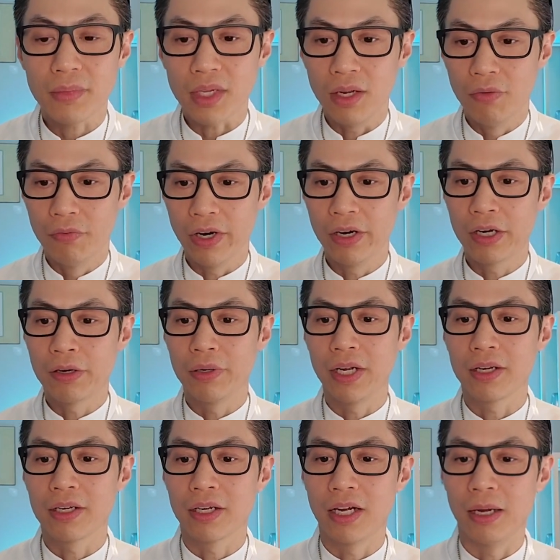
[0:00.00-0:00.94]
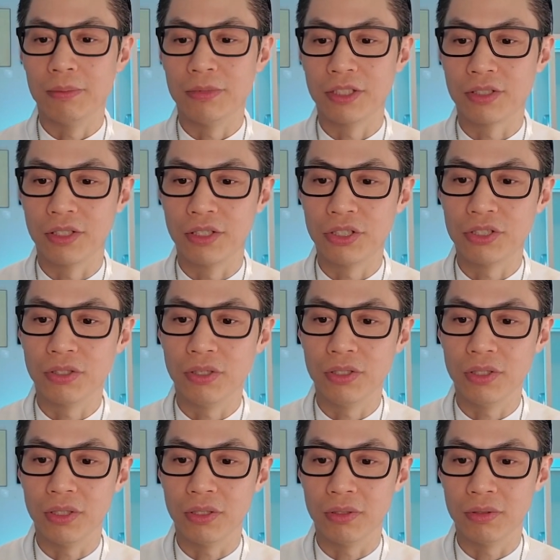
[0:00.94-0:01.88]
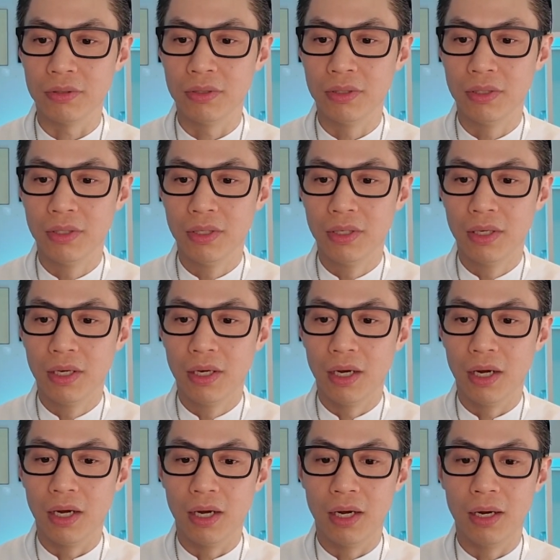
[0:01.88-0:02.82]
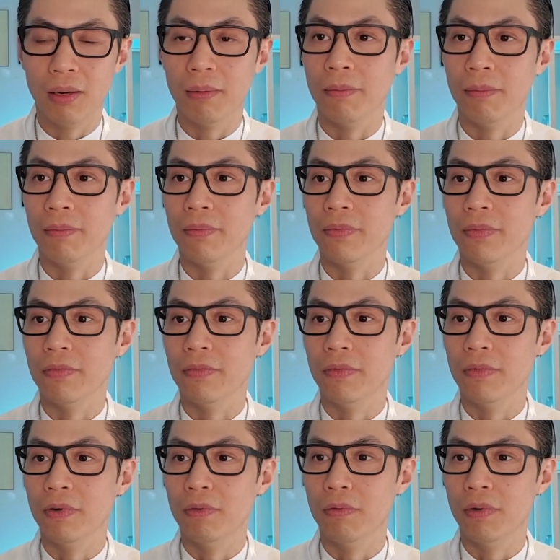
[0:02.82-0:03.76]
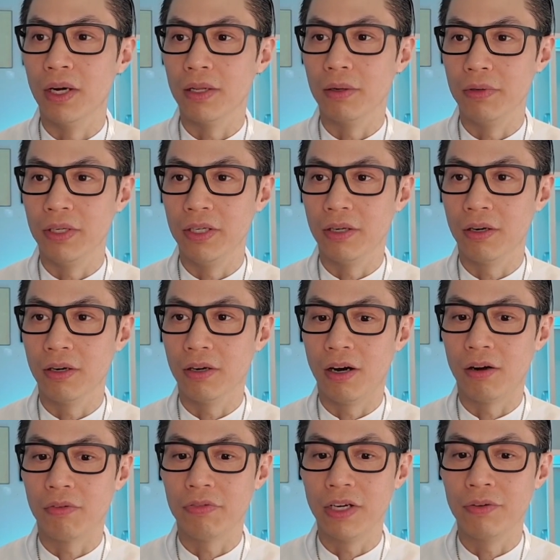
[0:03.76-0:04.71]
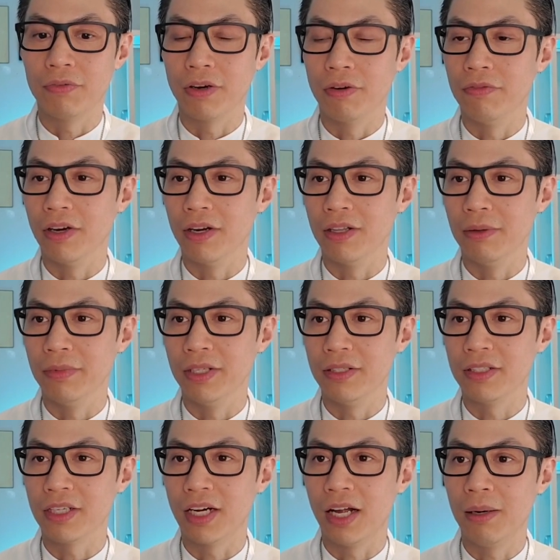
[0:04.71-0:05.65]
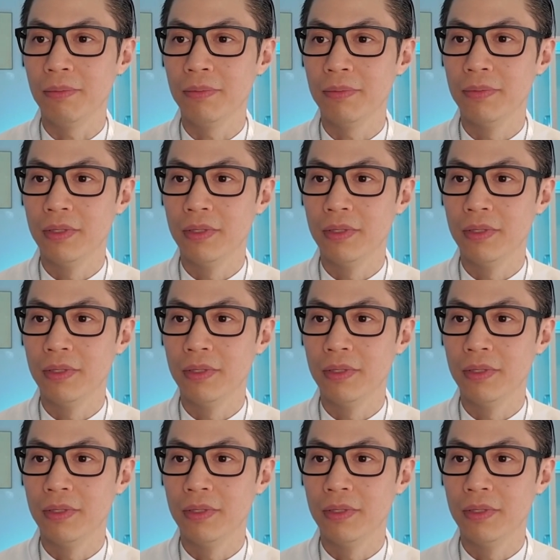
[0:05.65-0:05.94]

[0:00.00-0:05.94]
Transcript: very quick, I'm just going to show you what we are offering for a very limited time,